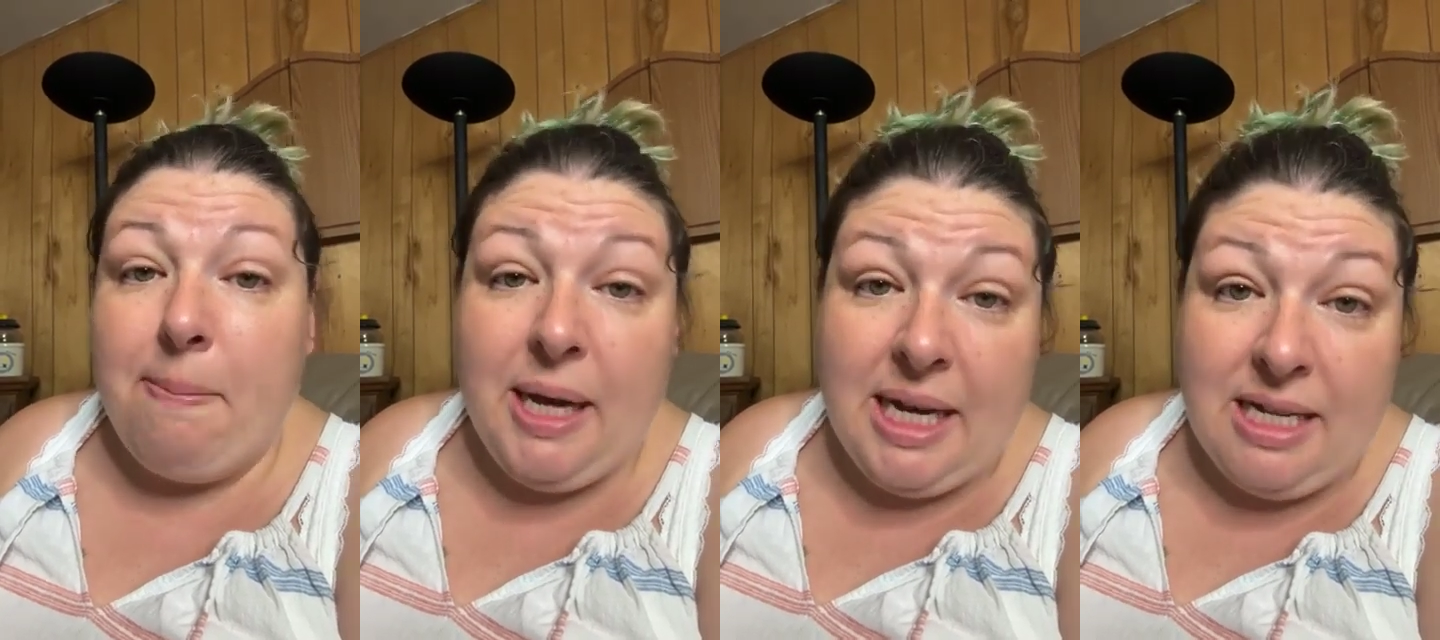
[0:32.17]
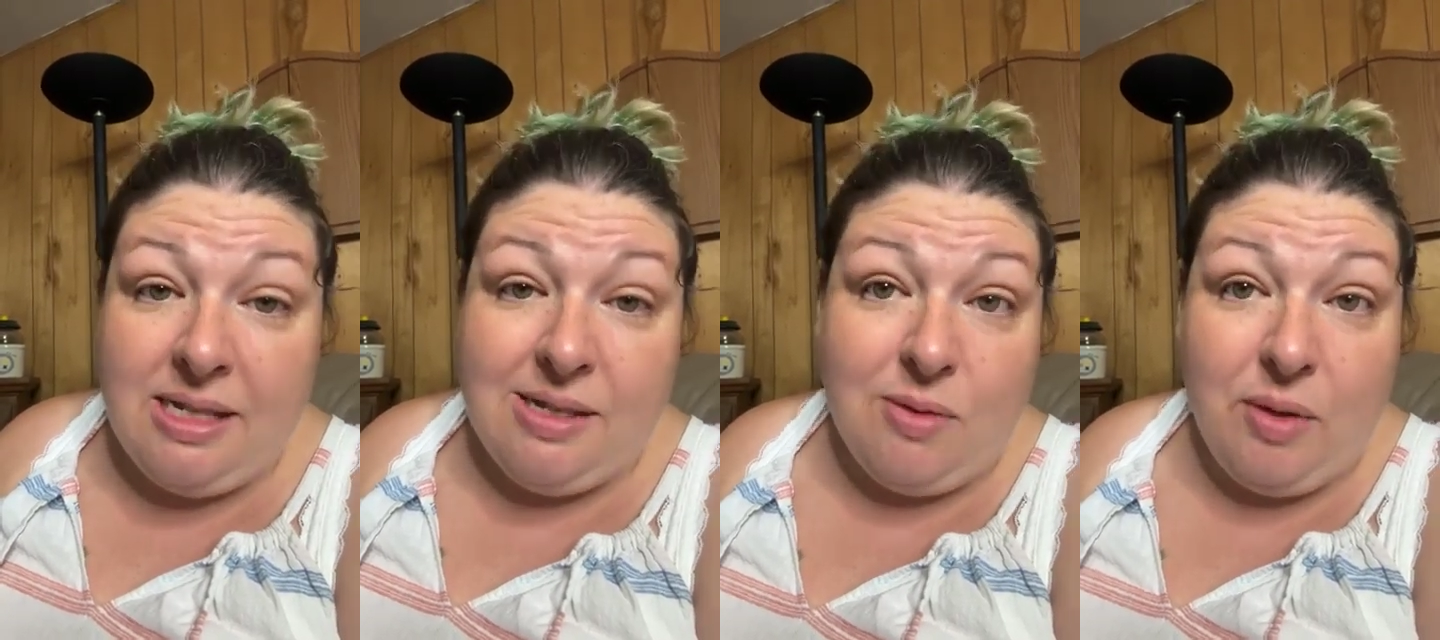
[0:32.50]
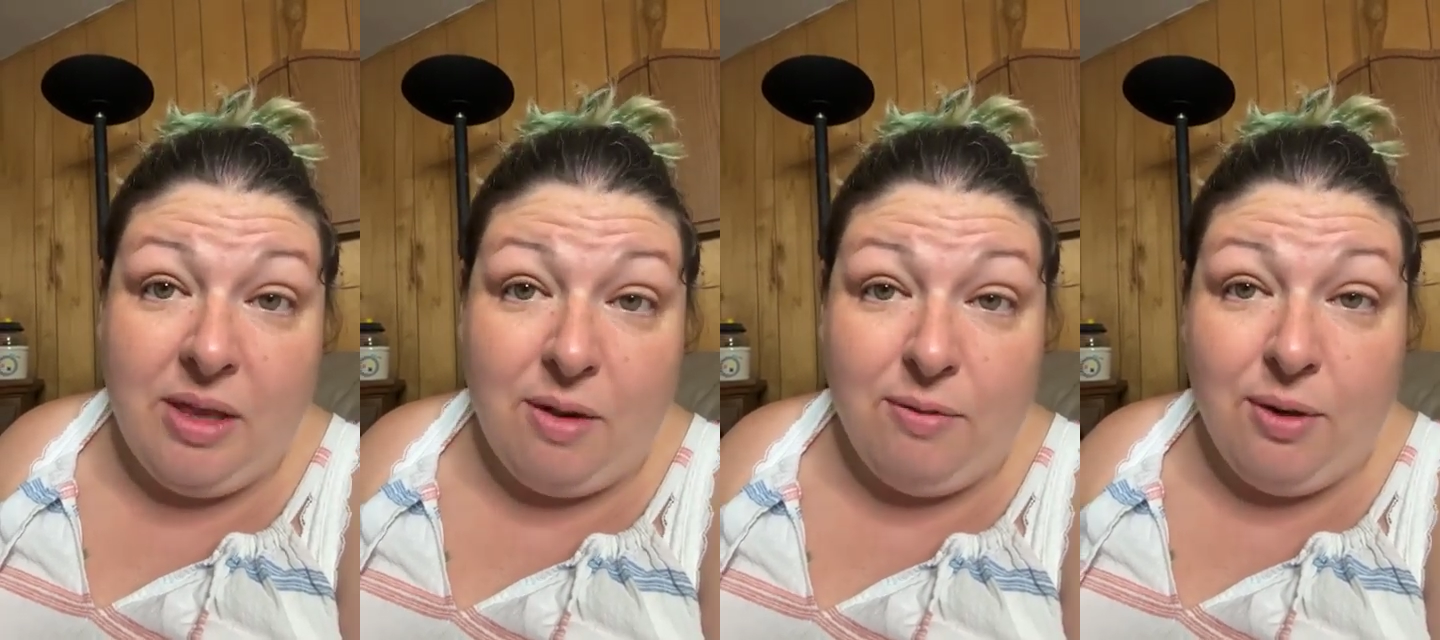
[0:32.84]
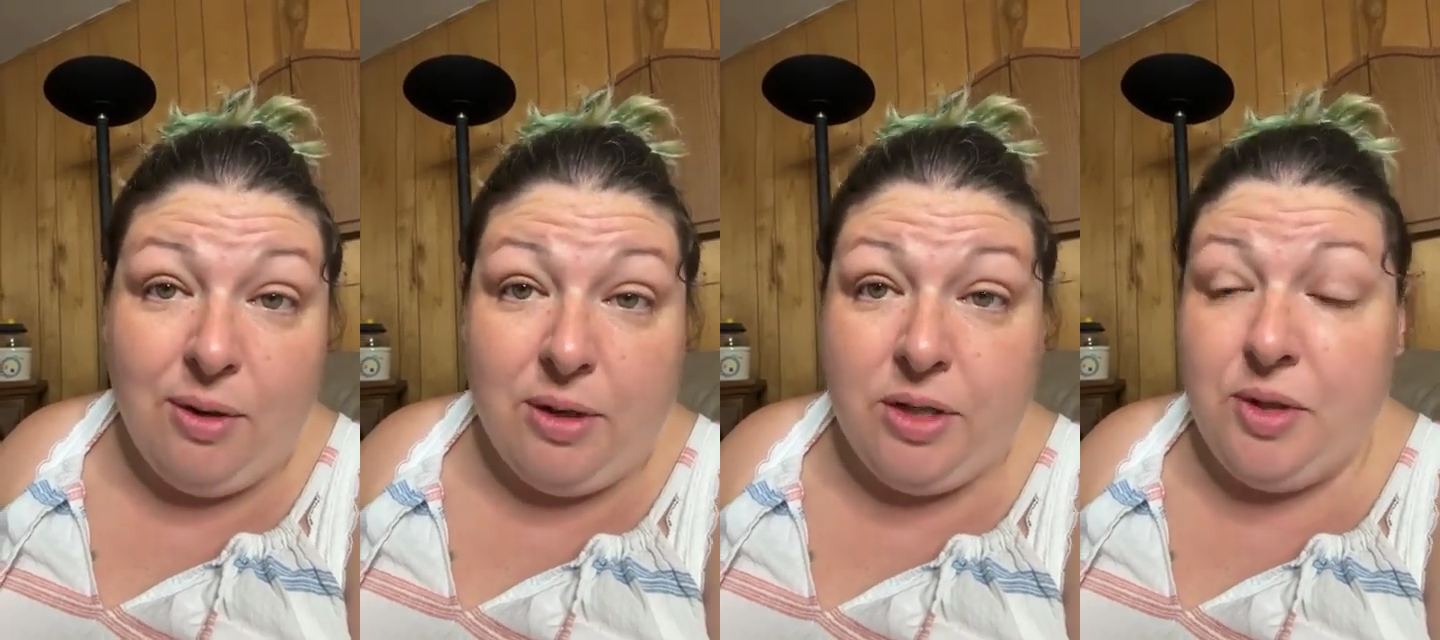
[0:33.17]
But without
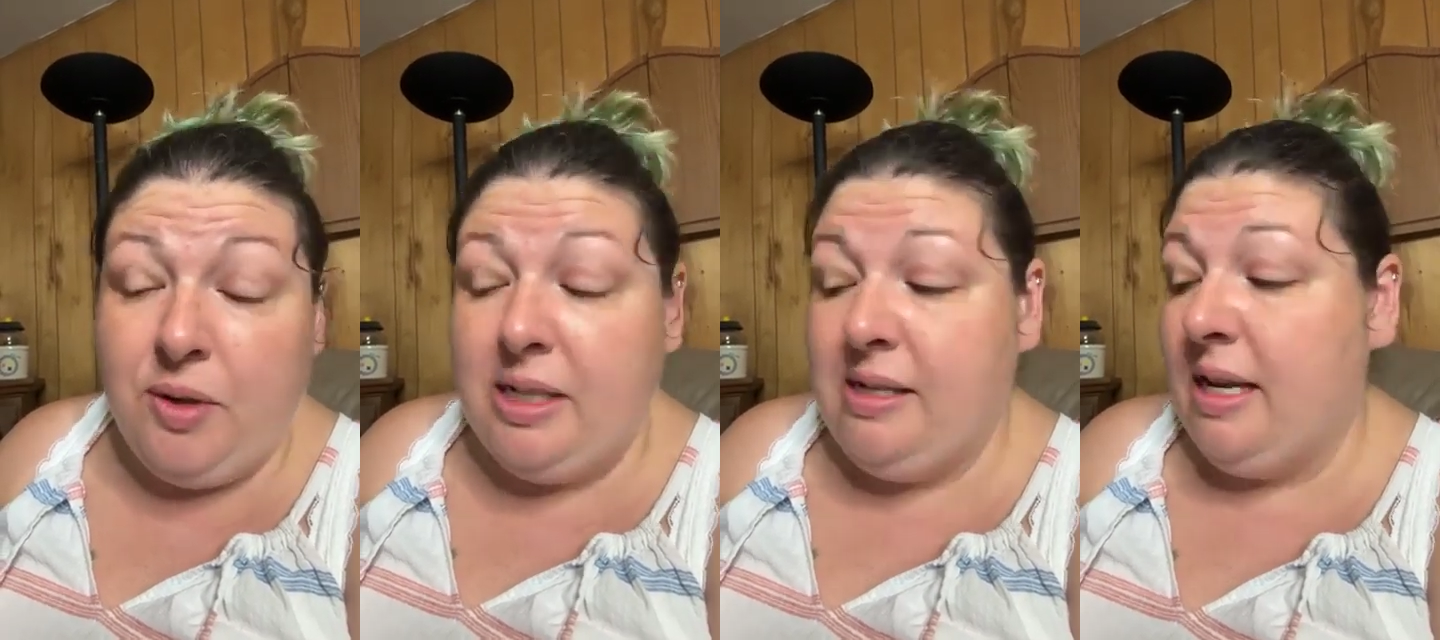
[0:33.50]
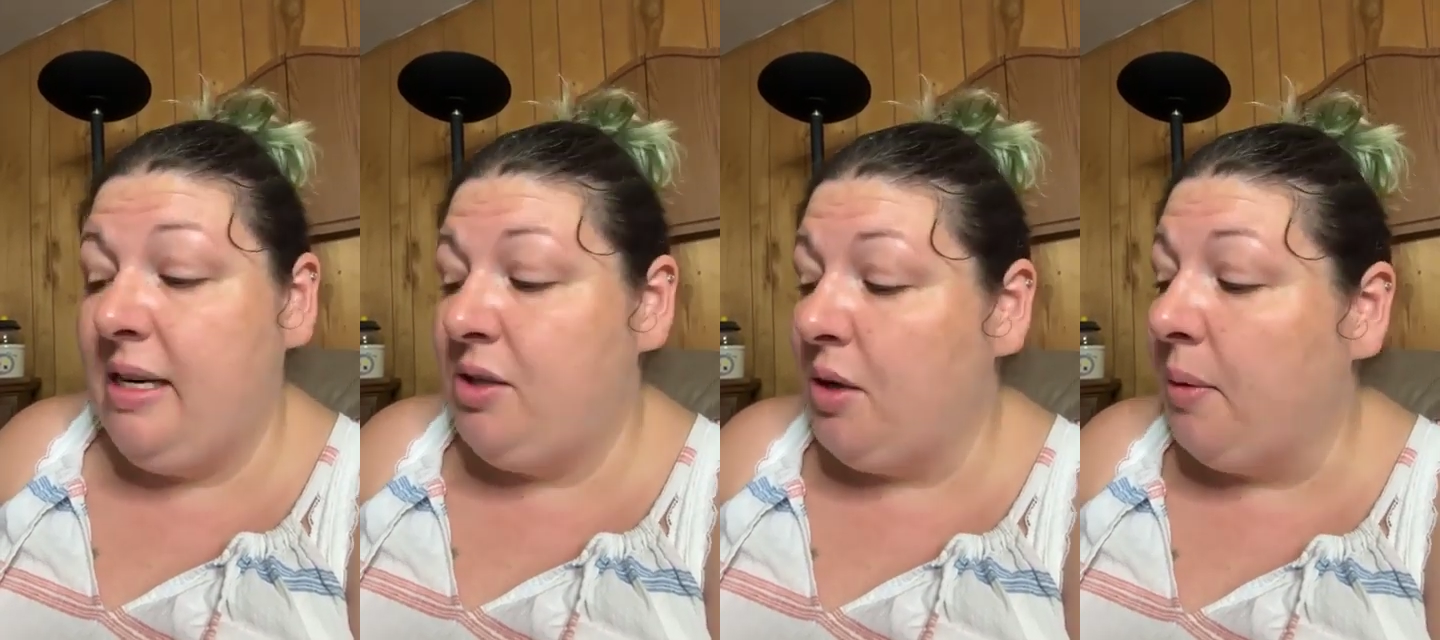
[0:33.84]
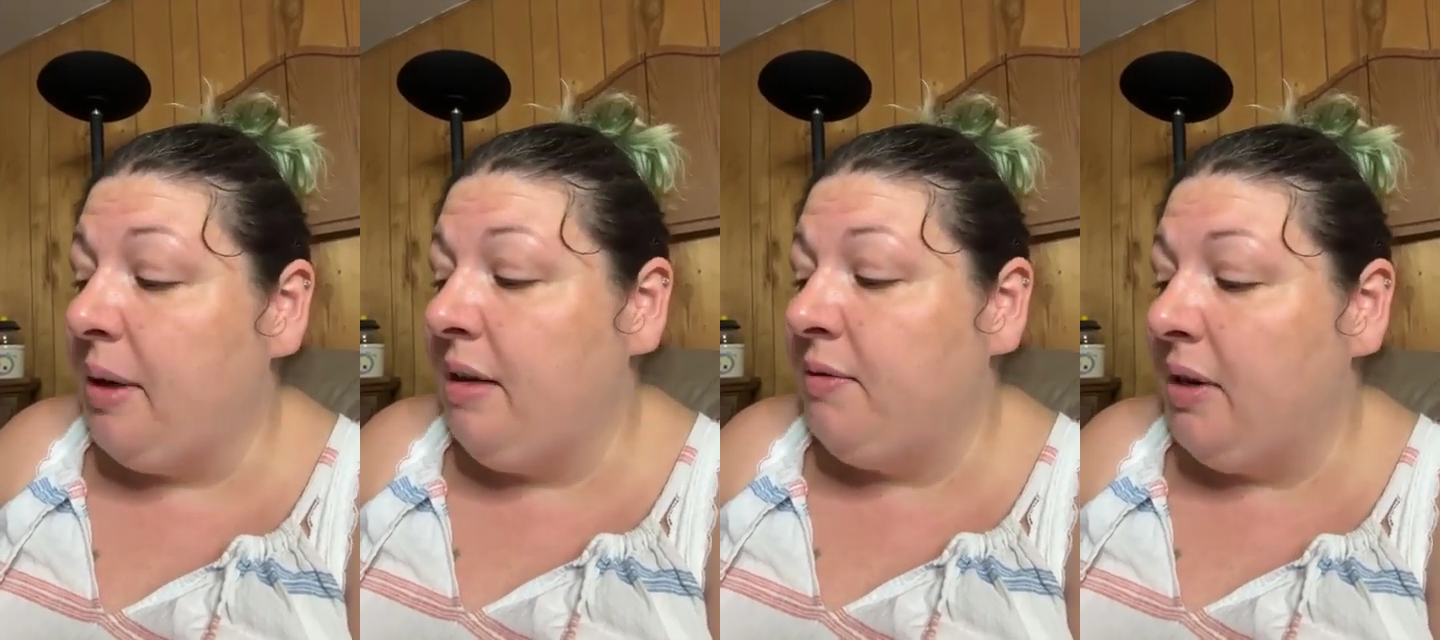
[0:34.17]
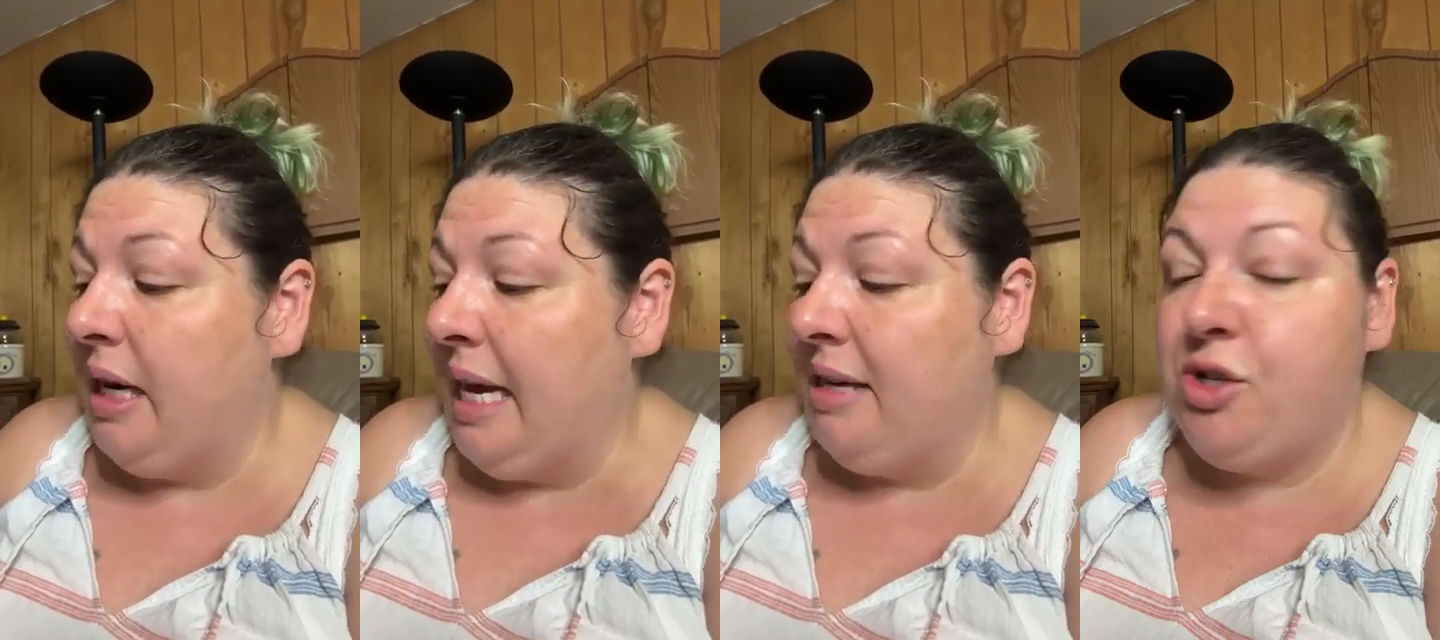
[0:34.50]
further ado, let's get into our reading
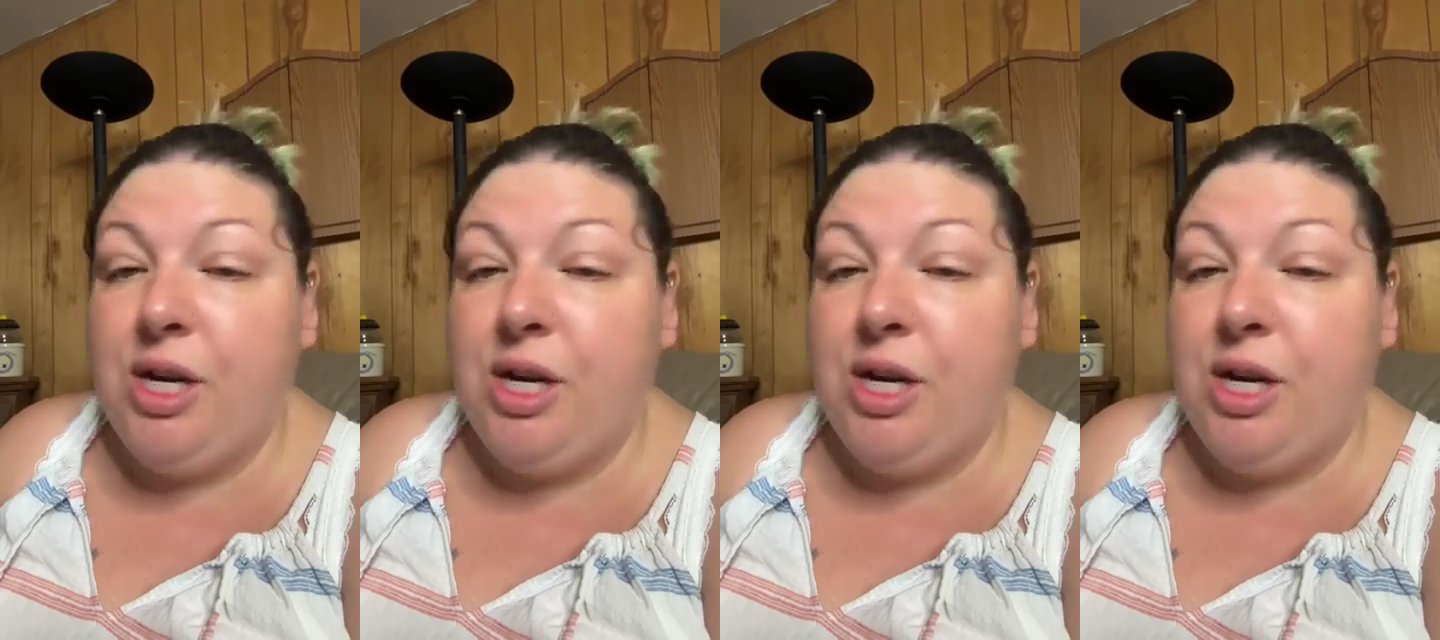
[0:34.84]
for today.